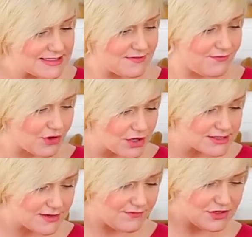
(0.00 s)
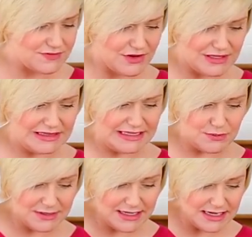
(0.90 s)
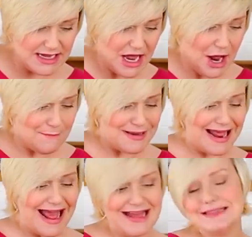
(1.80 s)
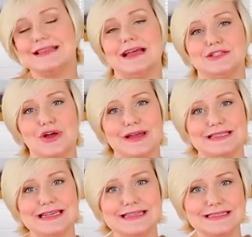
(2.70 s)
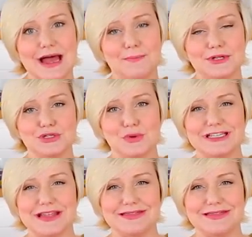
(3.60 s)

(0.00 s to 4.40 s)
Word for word: is at first it feels very liquidy, but as that sauce heats up, it's going to